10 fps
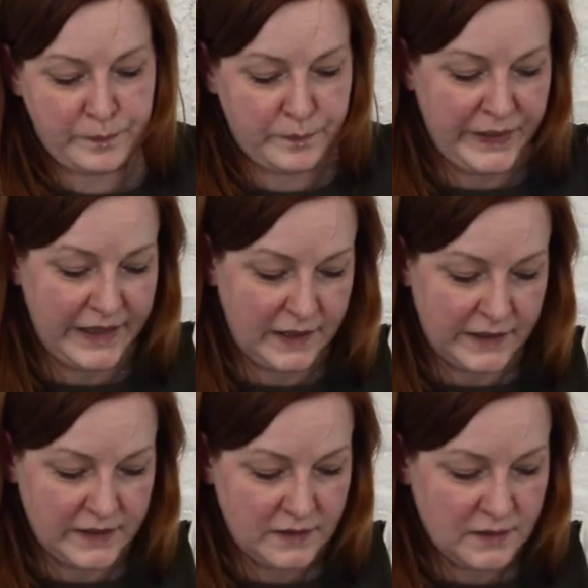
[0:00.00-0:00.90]

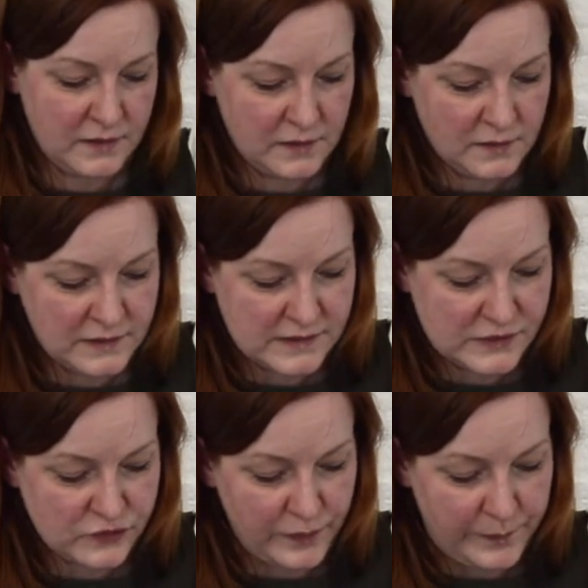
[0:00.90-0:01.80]
pink
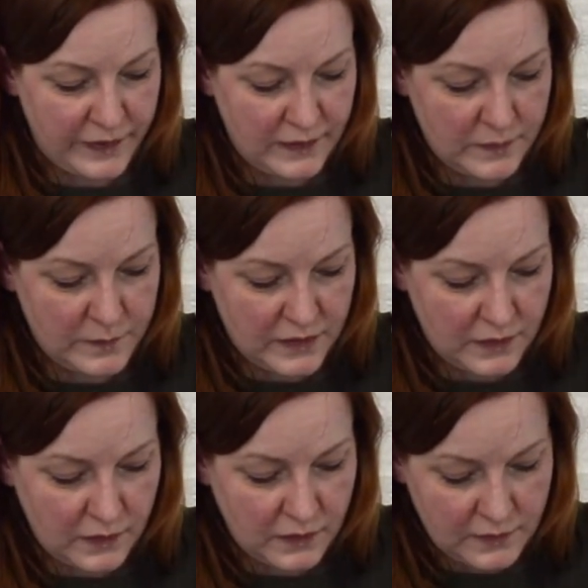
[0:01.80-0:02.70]
strip in the middle.